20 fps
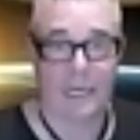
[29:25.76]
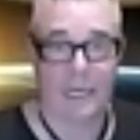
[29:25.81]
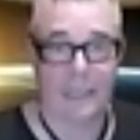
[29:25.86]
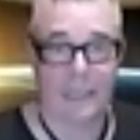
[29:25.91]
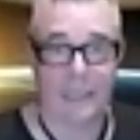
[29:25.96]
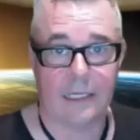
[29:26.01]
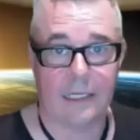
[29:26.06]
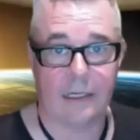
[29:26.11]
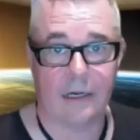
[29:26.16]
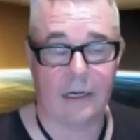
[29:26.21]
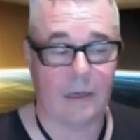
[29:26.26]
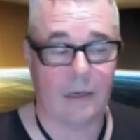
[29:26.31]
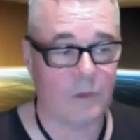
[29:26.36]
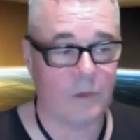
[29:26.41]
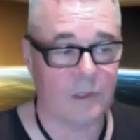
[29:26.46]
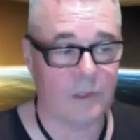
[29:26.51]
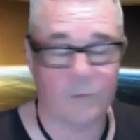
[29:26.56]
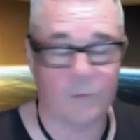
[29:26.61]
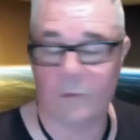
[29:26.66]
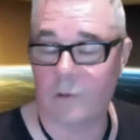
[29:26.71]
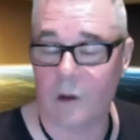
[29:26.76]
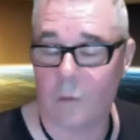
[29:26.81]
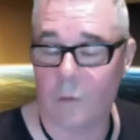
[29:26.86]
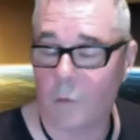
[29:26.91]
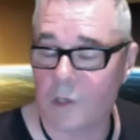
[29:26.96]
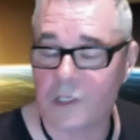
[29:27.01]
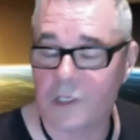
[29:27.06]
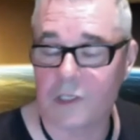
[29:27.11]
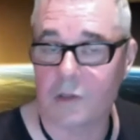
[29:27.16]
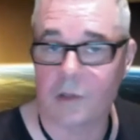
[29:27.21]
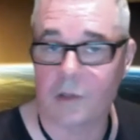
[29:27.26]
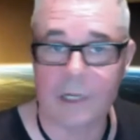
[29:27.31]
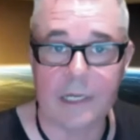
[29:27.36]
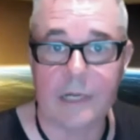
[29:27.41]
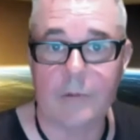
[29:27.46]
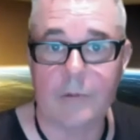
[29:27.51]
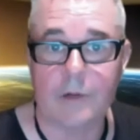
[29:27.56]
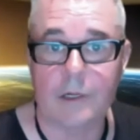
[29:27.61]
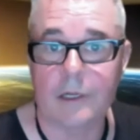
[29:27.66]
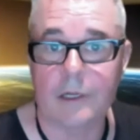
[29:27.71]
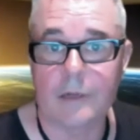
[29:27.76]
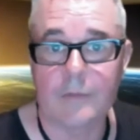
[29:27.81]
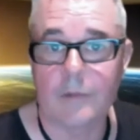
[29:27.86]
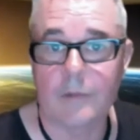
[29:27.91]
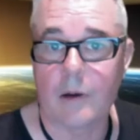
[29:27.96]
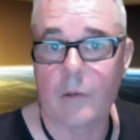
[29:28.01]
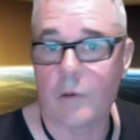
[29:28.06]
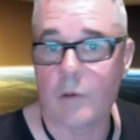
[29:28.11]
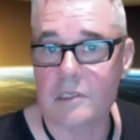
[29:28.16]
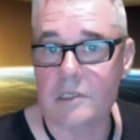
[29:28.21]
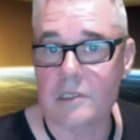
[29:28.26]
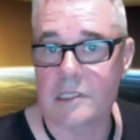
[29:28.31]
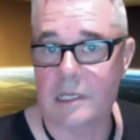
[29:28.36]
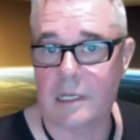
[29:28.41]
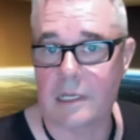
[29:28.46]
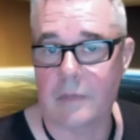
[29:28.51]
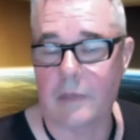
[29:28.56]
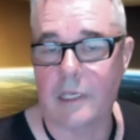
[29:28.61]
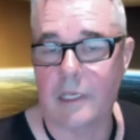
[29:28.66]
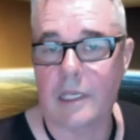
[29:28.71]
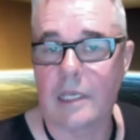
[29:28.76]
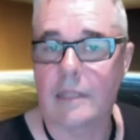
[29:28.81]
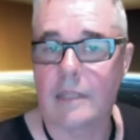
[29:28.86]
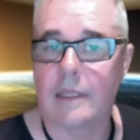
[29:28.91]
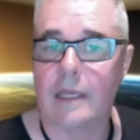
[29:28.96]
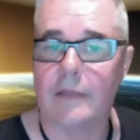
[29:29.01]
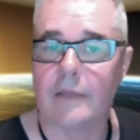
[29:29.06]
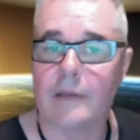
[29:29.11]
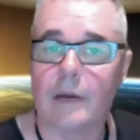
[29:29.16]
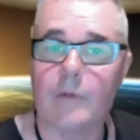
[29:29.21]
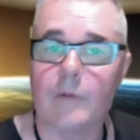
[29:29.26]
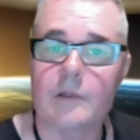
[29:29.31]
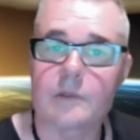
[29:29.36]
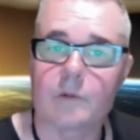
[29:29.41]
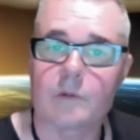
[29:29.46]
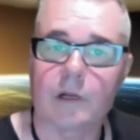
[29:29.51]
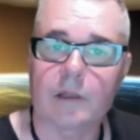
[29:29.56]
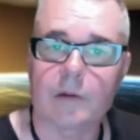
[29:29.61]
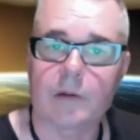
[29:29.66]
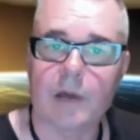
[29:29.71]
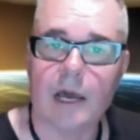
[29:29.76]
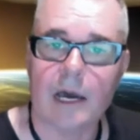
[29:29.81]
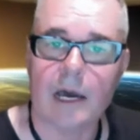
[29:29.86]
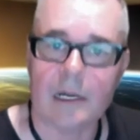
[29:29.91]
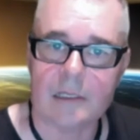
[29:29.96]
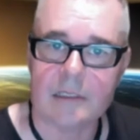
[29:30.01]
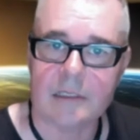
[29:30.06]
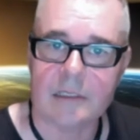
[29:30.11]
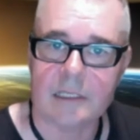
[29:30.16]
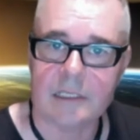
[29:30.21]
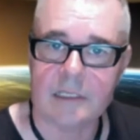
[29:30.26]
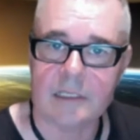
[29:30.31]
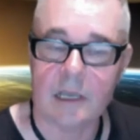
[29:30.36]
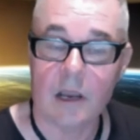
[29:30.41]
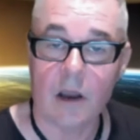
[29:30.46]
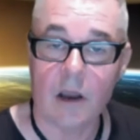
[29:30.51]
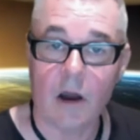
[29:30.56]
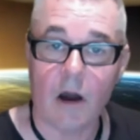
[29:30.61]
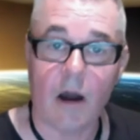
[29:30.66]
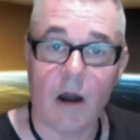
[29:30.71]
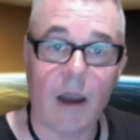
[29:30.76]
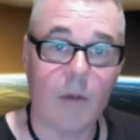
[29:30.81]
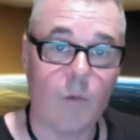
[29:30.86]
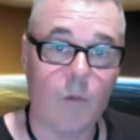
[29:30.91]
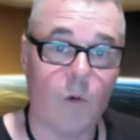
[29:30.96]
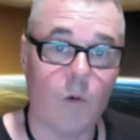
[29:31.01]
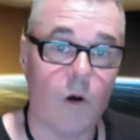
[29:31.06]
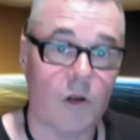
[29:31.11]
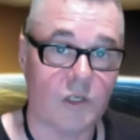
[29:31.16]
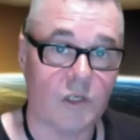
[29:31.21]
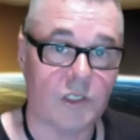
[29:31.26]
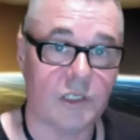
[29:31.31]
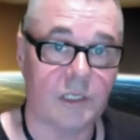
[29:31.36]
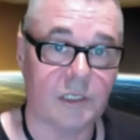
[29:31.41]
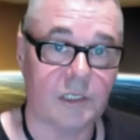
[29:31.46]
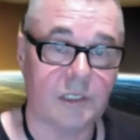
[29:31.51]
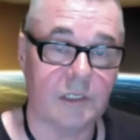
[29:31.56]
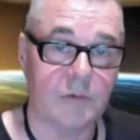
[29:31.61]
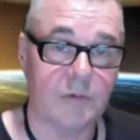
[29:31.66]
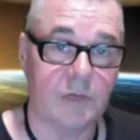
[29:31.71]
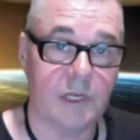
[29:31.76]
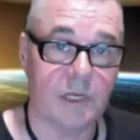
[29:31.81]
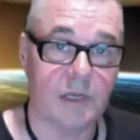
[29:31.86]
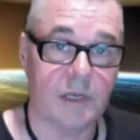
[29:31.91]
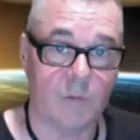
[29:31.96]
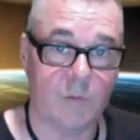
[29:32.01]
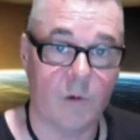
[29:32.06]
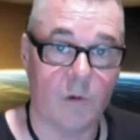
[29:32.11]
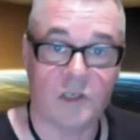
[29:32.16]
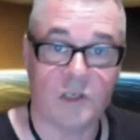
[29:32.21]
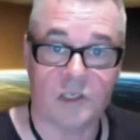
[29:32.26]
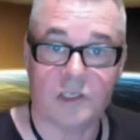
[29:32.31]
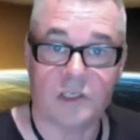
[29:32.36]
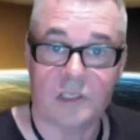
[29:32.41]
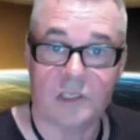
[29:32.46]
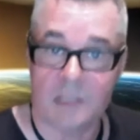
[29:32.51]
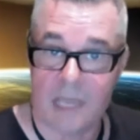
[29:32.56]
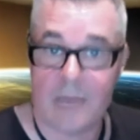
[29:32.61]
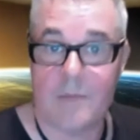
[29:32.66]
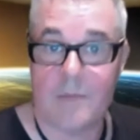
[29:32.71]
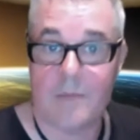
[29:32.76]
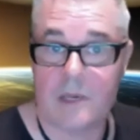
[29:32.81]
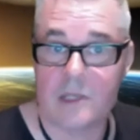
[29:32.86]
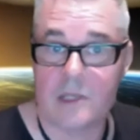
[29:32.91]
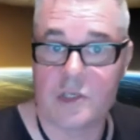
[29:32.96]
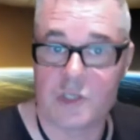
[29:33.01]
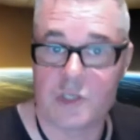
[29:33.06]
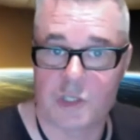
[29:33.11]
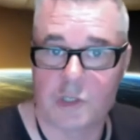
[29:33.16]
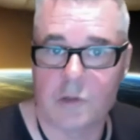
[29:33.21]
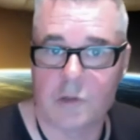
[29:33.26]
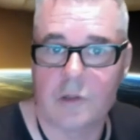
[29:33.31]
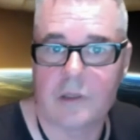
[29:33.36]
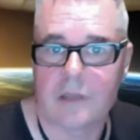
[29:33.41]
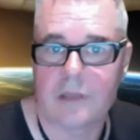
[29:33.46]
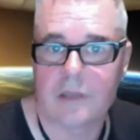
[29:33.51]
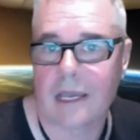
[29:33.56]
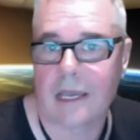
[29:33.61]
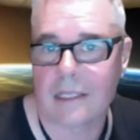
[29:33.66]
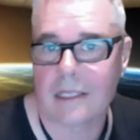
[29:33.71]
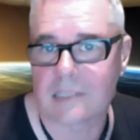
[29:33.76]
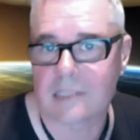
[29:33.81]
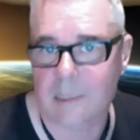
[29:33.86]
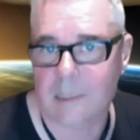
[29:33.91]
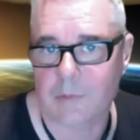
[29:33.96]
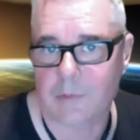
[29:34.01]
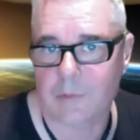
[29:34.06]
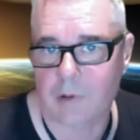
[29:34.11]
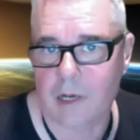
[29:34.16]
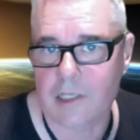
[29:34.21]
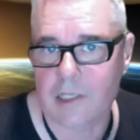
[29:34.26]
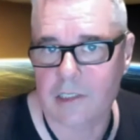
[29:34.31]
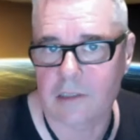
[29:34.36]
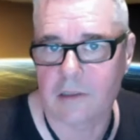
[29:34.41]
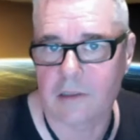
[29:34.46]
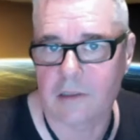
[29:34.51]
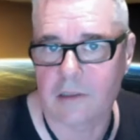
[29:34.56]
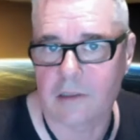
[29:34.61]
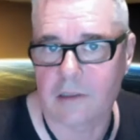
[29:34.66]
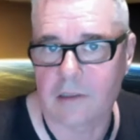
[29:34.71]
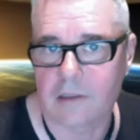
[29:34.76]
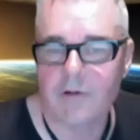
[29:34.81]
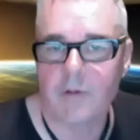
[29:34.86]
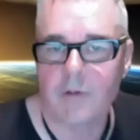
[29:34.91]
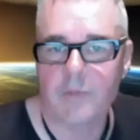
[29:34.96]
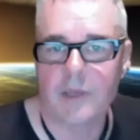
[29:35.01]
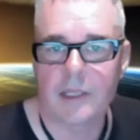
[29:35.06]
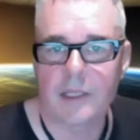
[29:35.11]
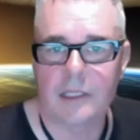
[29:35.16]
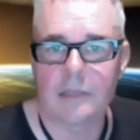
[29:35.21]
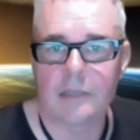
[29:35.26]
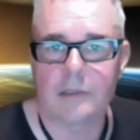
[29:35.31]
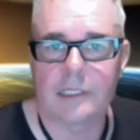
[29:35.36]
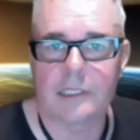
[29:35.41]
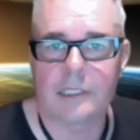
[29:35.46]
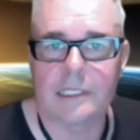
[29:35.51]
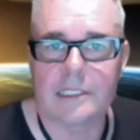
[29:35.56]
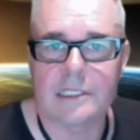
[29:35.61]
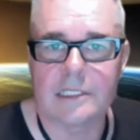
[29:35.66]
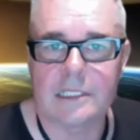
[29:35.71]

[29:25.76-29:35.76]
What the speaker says: I wouldn't wish it on anyone, my worst enemy. That was one of the hardest things I watched them endure, that separation from their little kids.